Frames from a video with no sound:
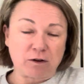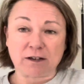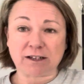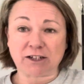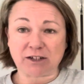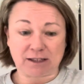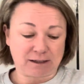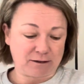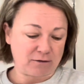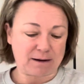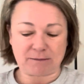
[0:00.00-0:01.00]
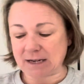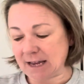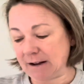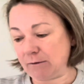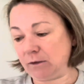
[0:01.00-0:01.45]
because I just grabbed a
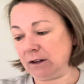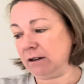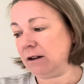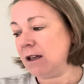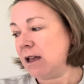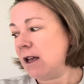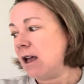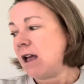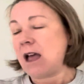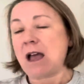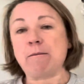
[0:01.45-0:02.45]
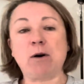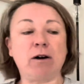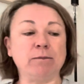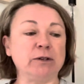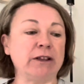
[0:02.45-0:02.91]
handful and
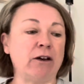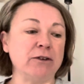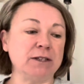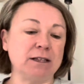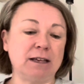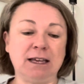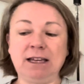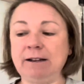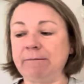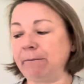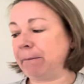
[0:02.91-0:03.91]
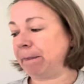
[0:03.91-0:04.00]
popped those in.